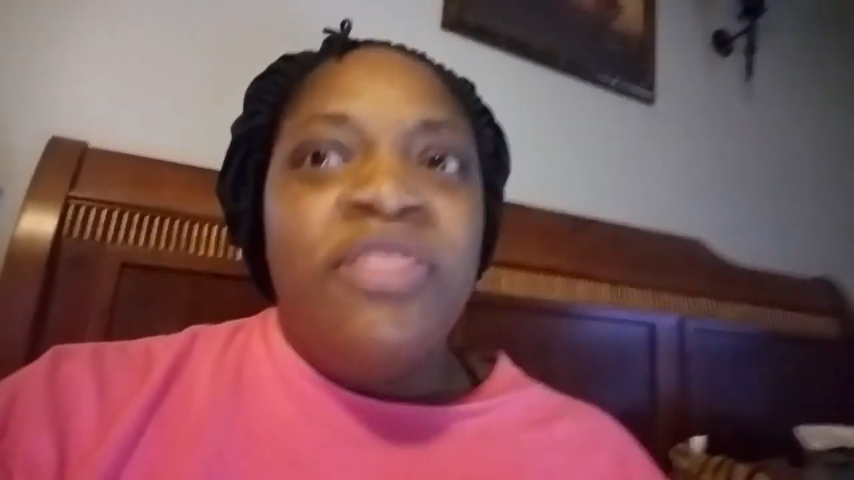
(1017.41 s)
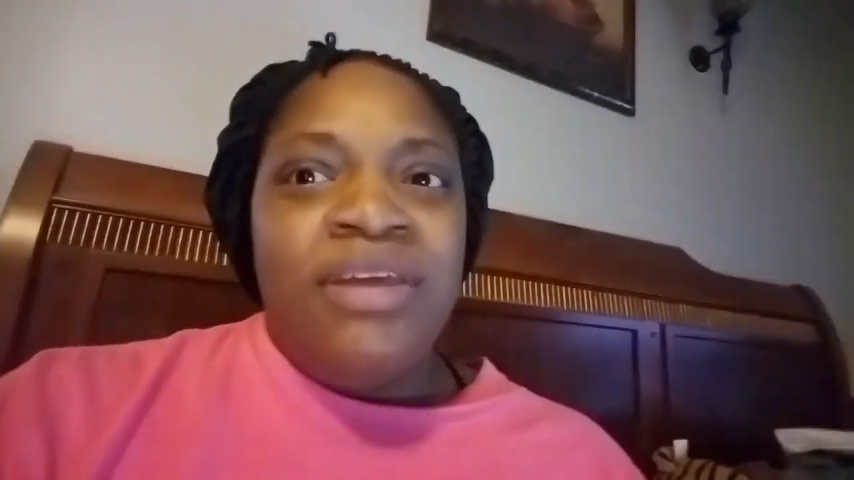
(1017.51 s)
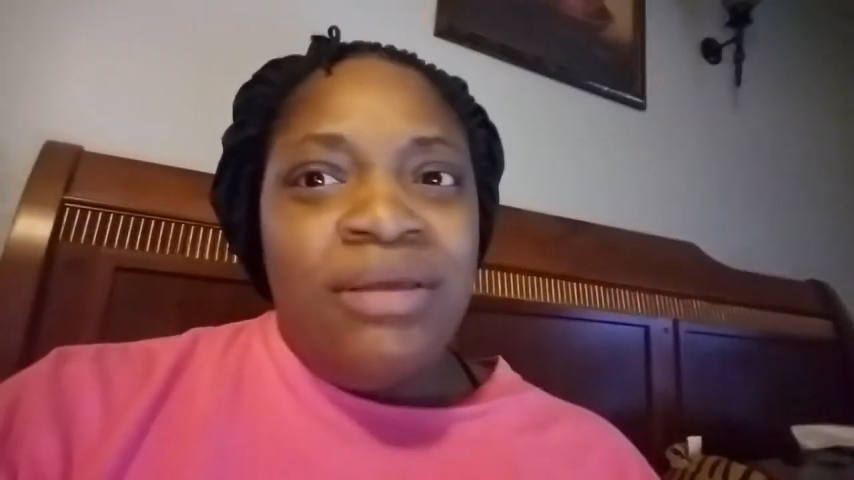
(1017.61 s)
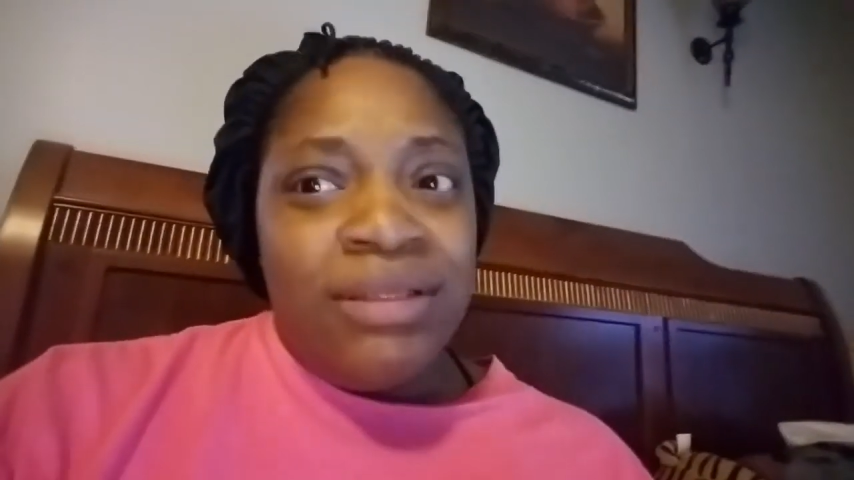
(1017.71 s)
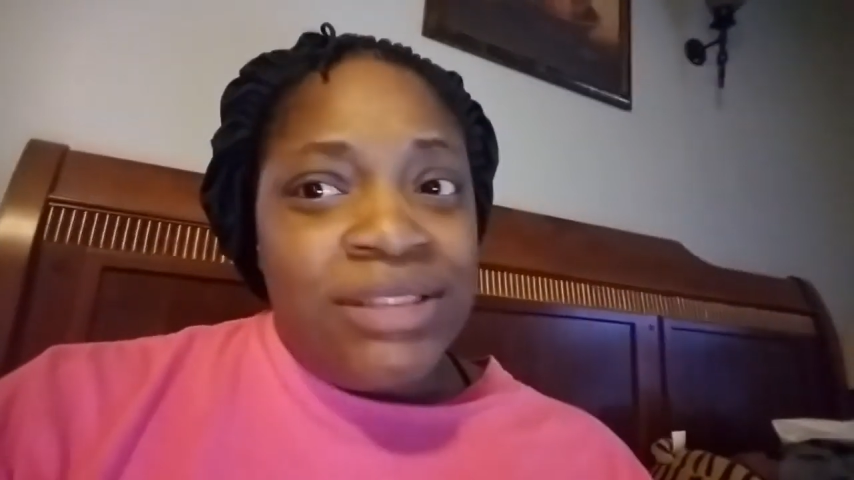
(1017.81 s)

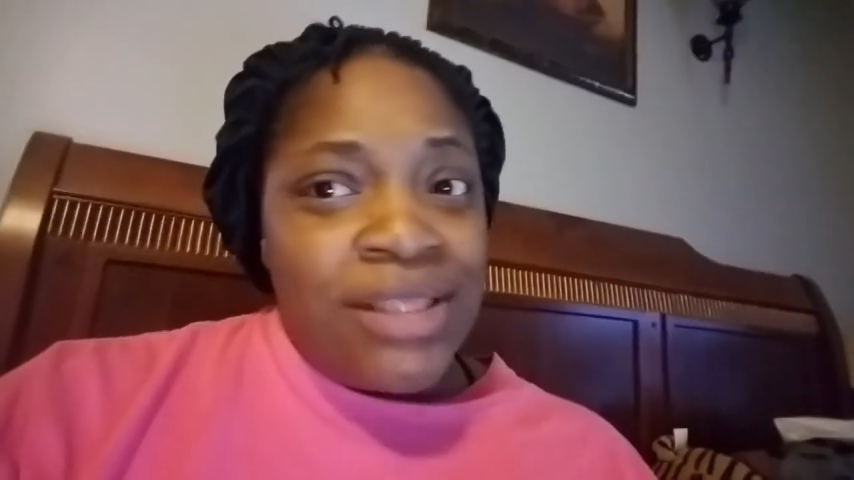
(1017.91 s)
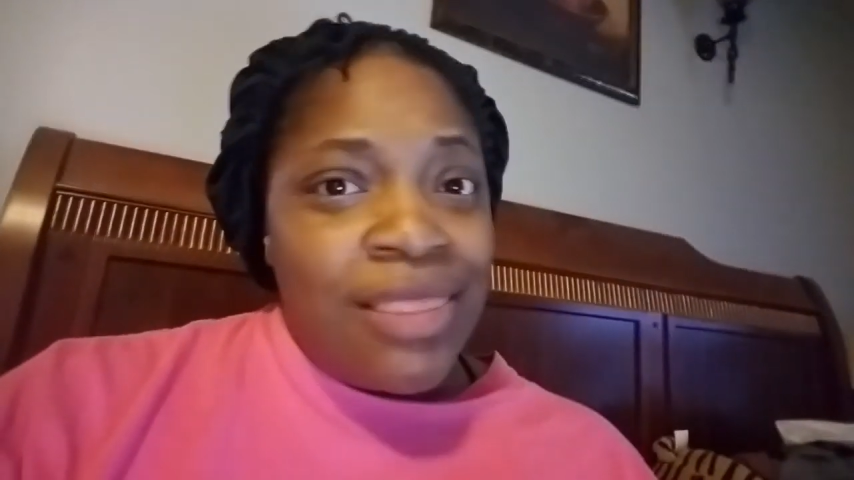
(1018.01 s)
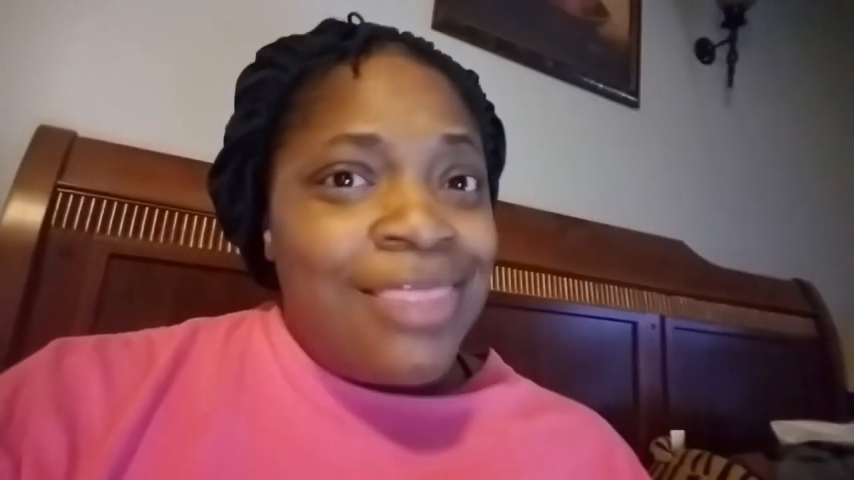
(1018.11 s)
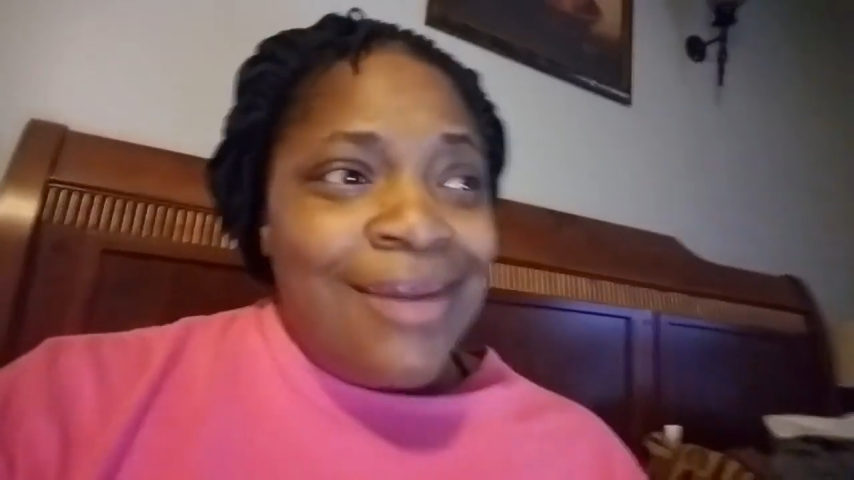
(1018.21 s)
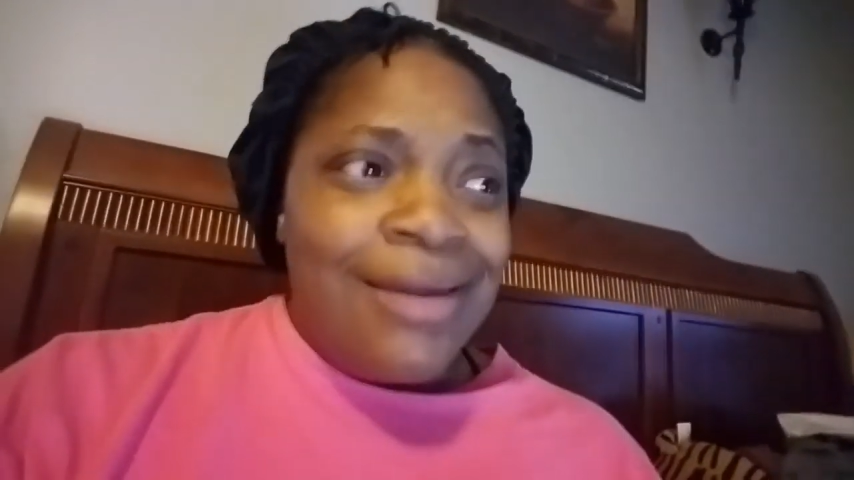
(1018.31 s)
these
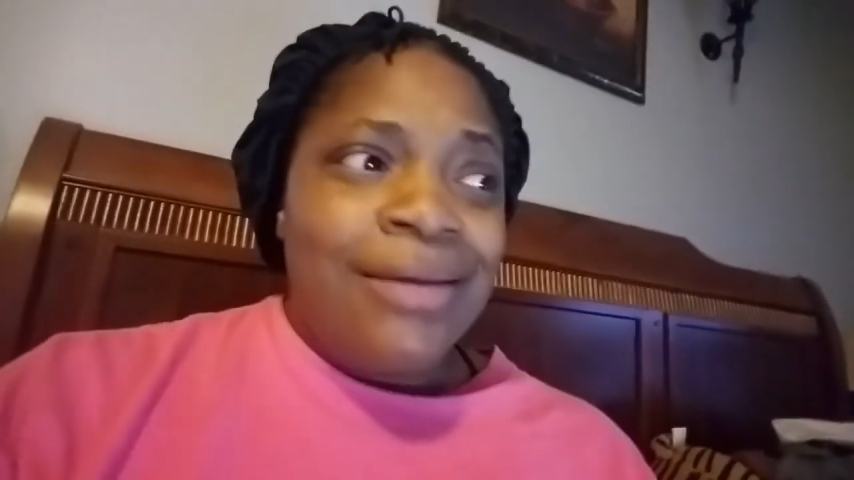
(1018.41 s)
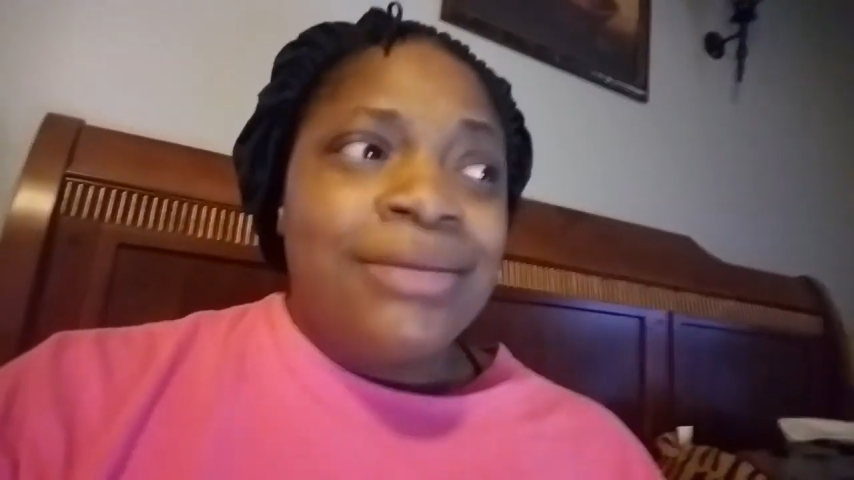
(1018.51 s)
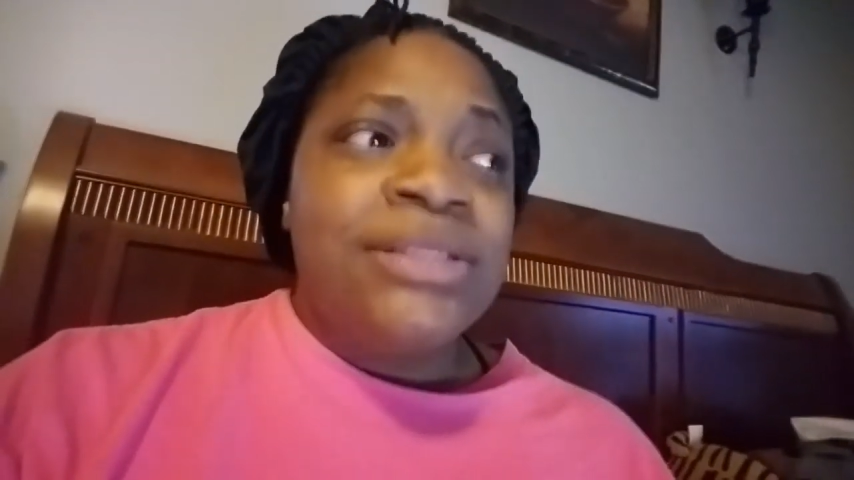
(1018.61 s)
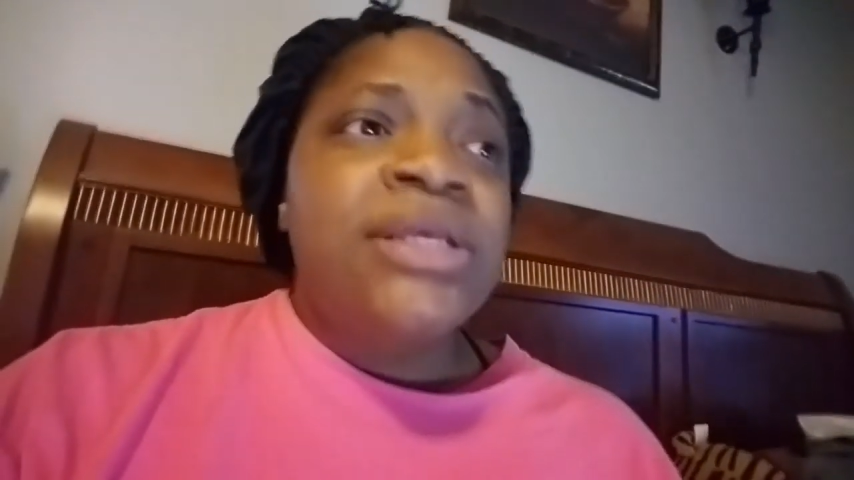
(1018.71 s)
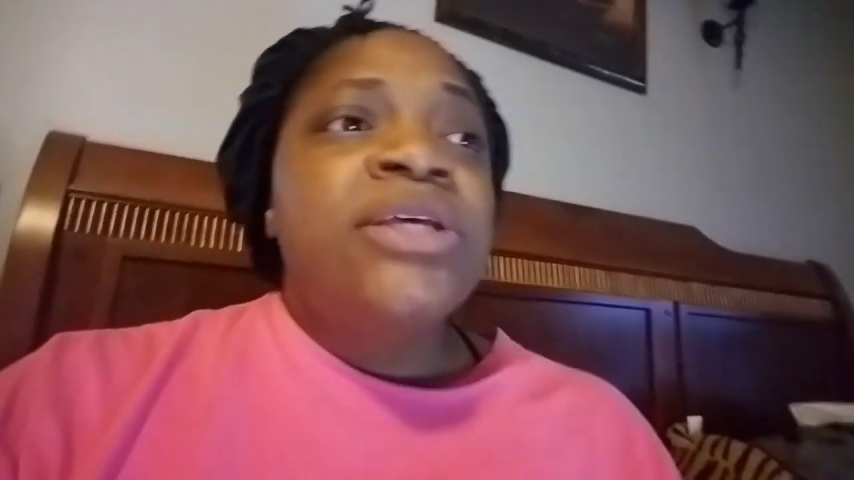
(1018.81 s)

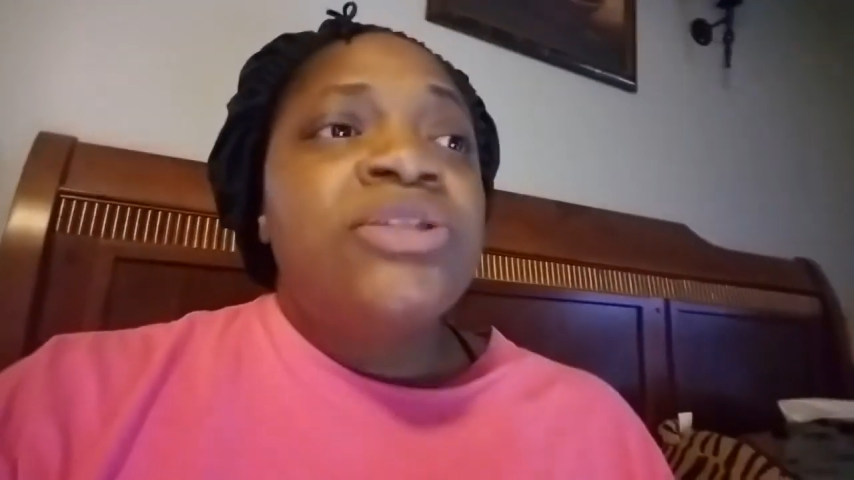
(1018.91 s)
things